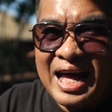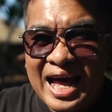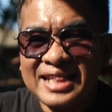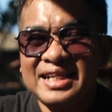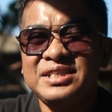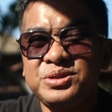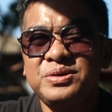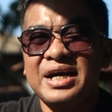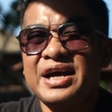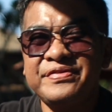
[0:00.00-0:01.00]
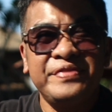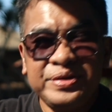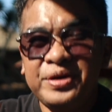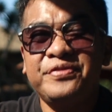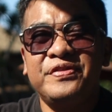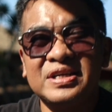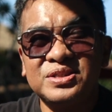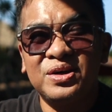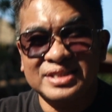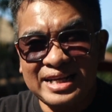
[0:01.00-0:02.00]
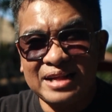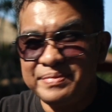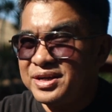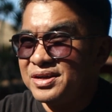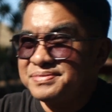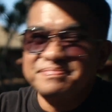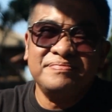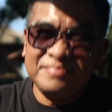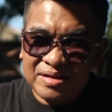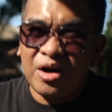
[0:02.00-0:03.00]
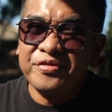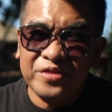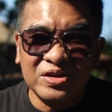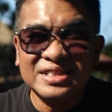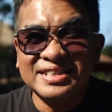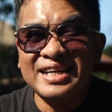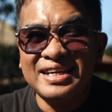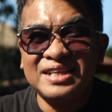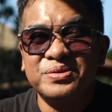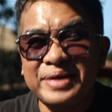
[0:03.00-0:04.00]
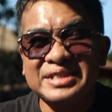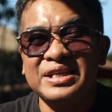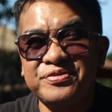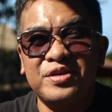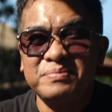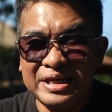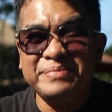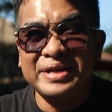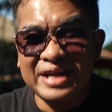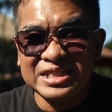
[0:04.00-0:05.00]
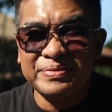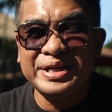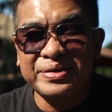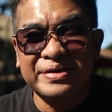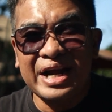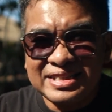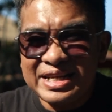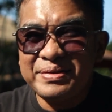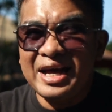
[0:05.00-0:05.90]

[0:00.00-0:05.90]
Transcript: At least you have your first hotel because of course, standard question from the immigration when you arrive, they will